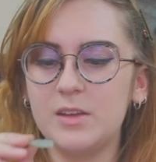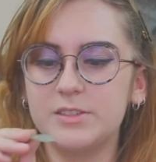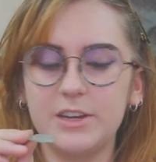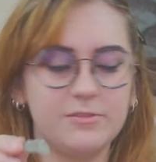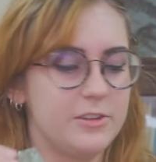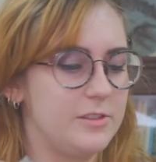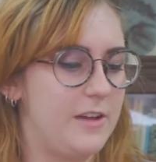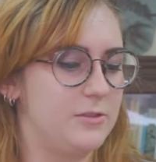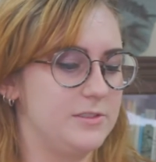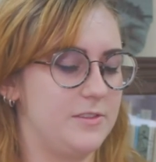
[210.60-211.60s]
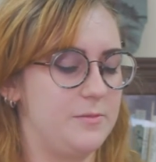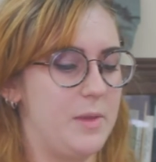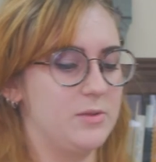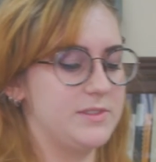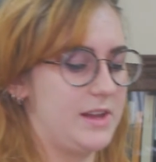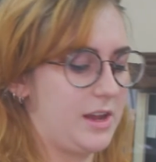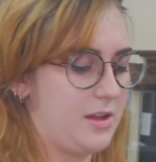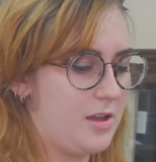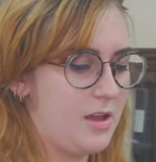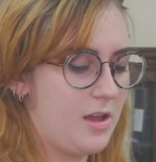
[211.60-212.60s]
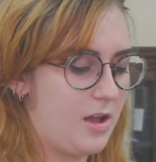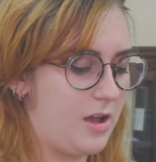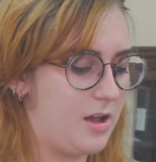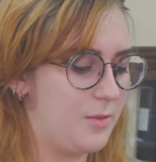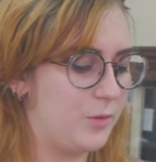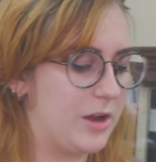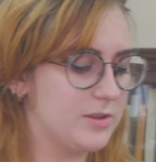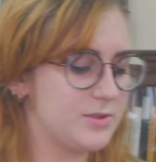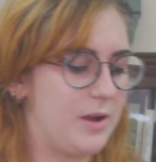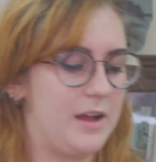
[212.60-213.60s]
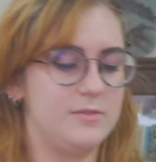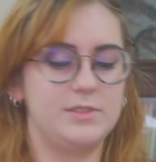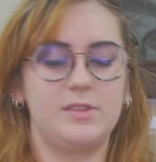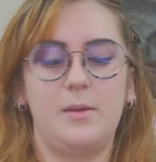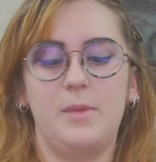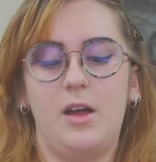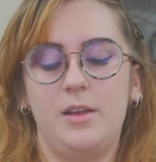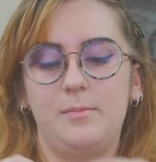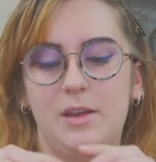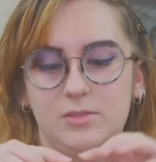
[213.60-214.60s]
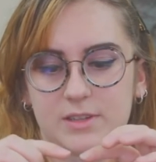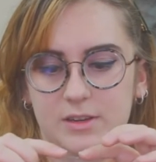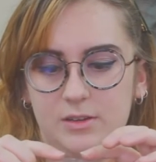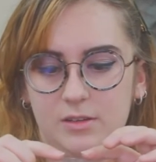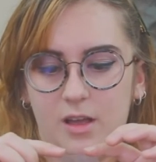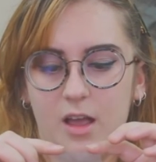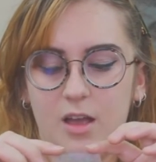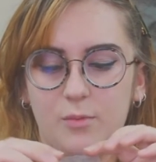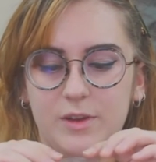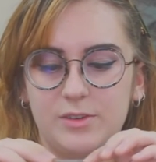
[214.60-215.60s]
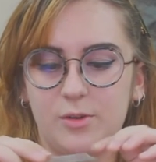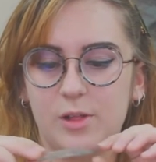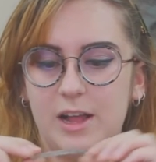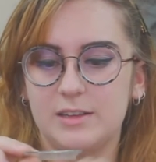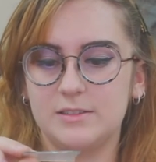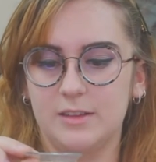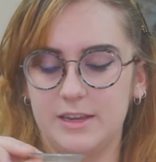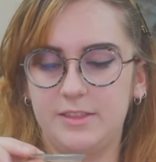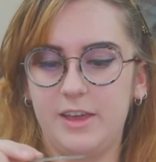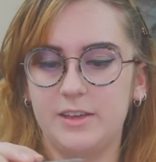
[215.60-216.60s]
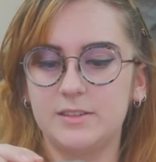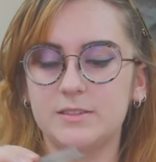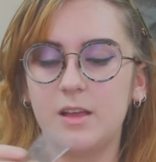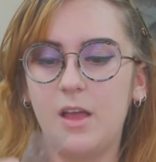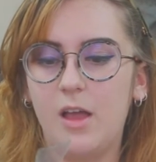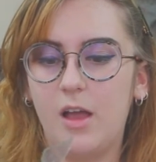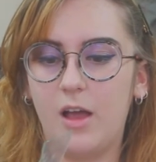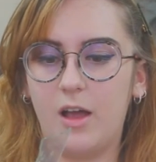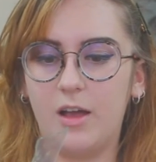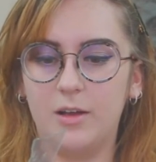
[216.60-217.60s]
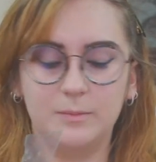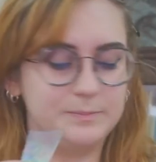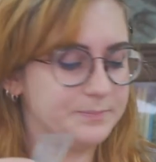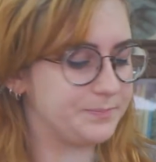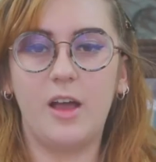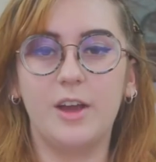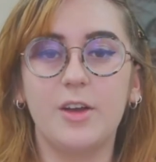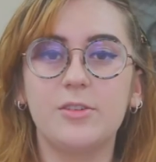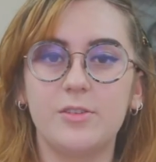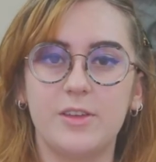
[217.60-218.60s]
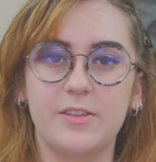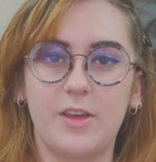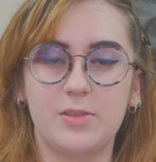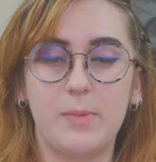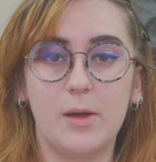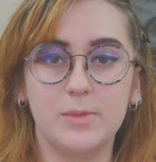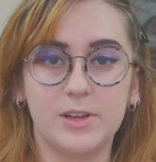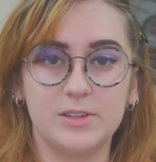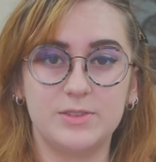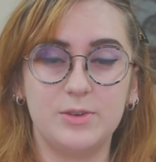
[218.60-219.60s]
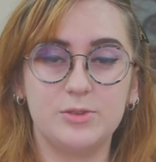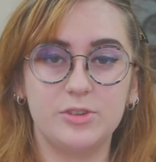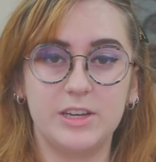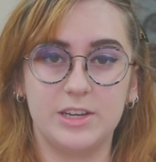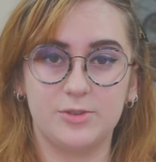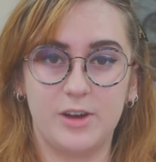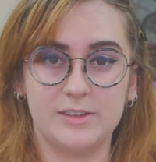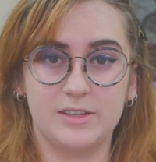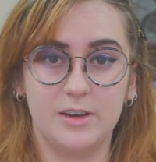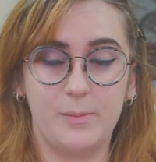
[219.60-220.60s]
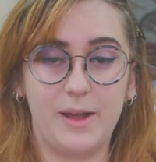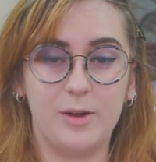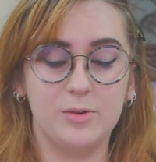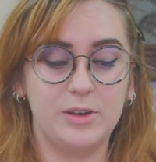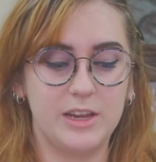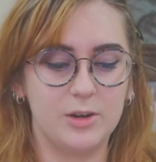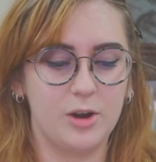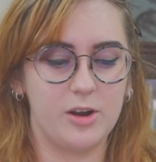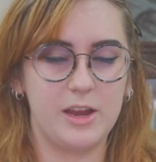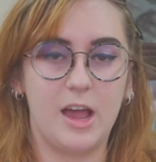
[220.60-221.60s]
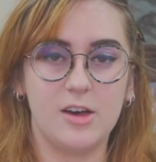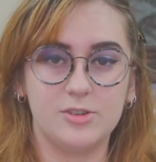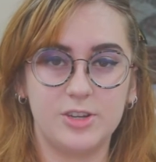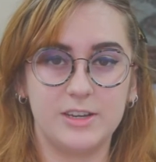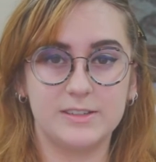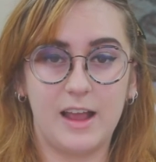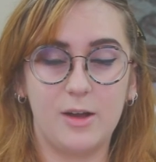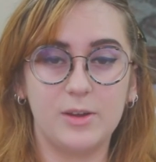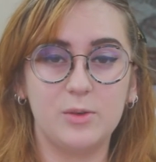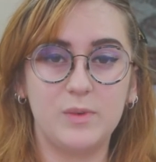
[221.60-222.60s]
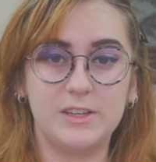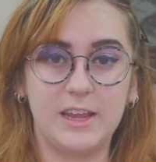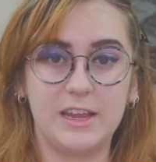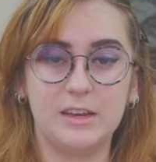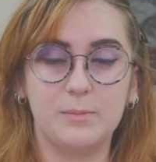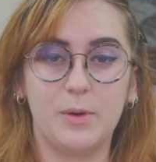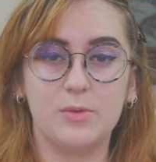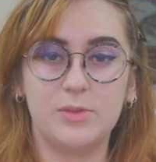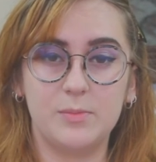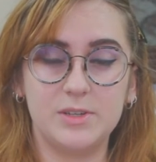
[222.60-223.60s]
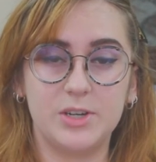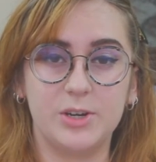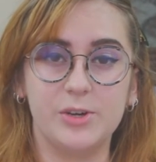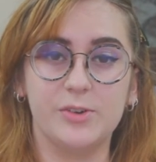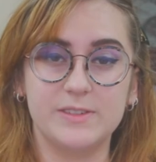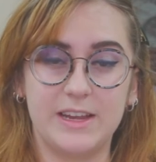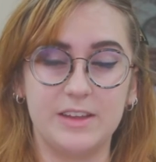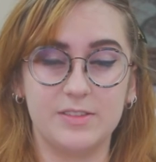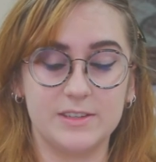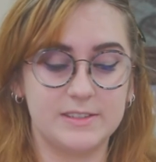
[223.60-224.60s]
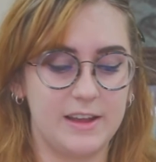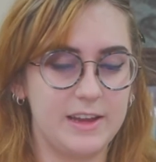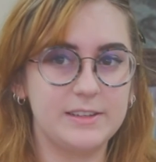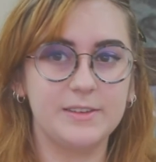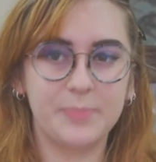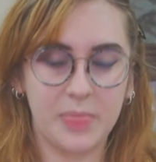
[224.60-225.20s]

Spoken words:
different levels of melting. We also have some unmelted window glass like this. Another thing that the public is usually interested about in archaeology is how can we date both the materials and the site.